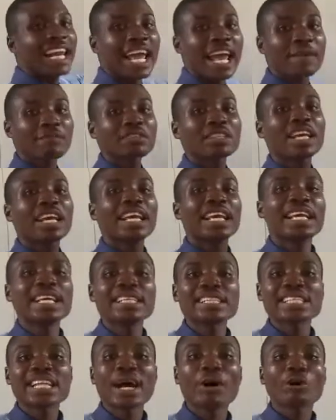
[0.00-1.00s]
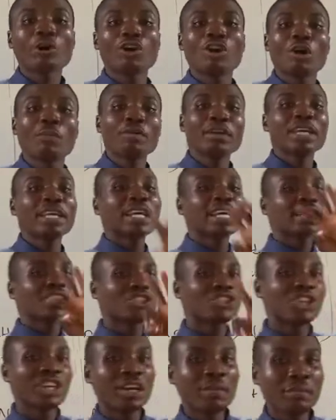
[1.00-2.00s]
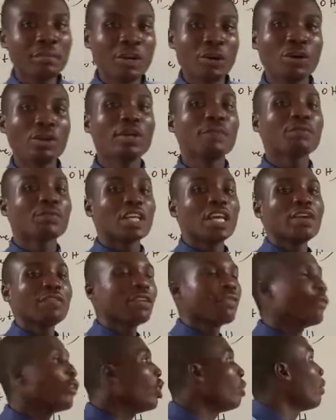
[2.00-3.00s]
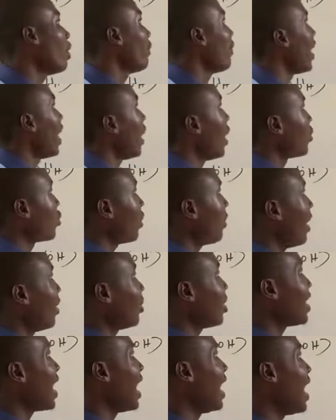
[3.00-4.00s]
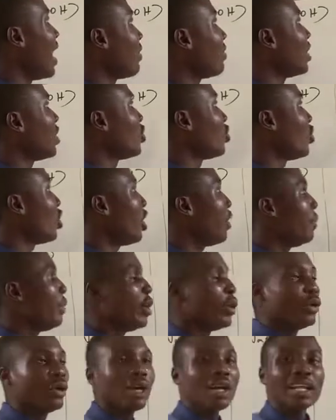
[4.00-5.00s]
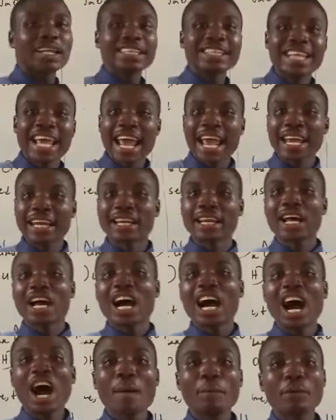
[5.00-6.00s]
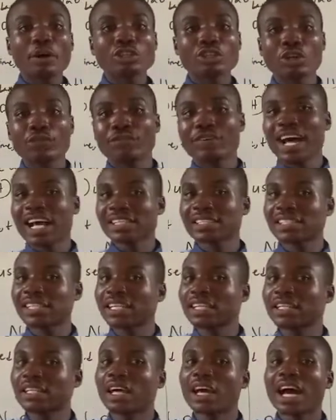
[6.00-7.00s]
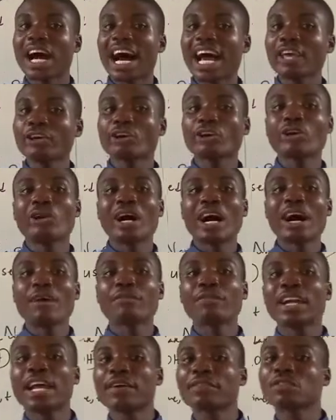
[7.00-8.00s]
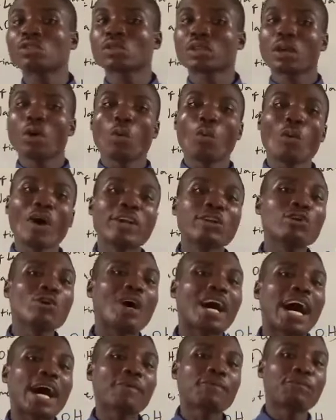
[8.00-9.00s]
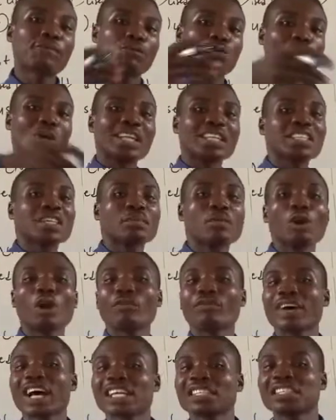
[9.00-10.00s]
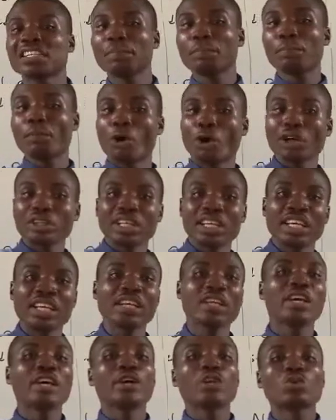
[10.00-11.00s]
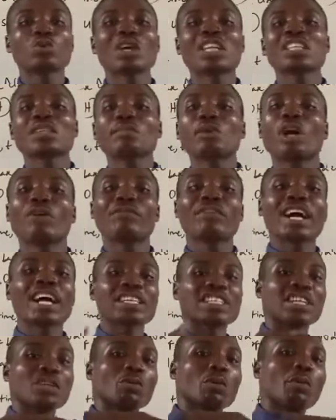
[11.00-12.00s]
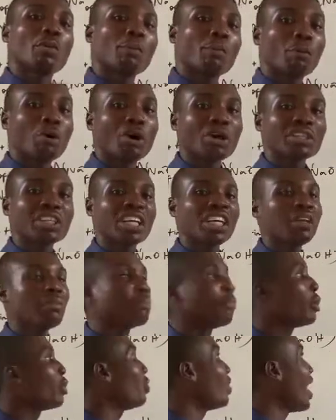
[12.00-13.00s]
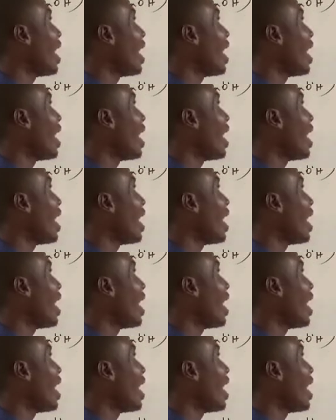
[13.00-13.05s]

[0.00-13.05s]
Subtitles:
left is now going to be 3 mole. If the volume of sodium hydroxide left is 3 mole, then how much of acid are you going to have left when you have 20 mole of acid poured in? 20 mole of acid will be poured in, but you